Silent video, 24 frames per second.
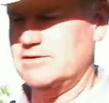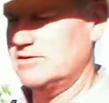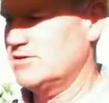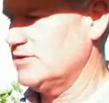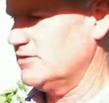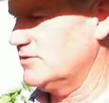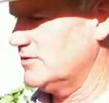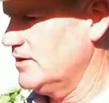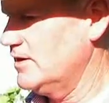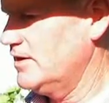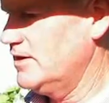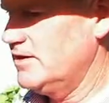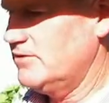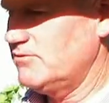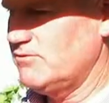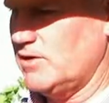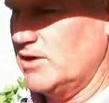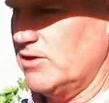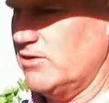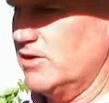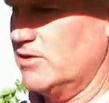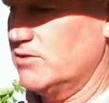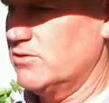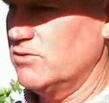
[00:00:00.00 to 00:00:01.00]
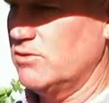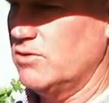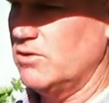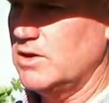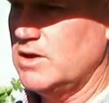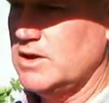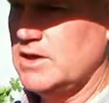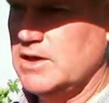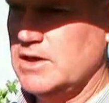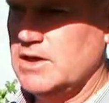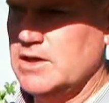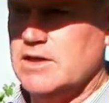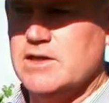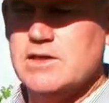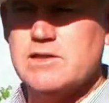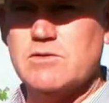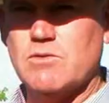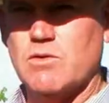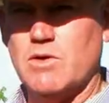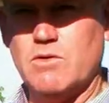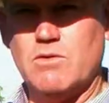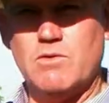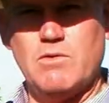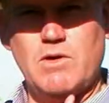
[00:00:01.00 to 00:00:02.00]
It's just very cool.
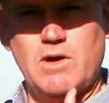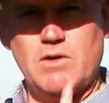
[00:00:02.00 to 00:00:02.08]
So what,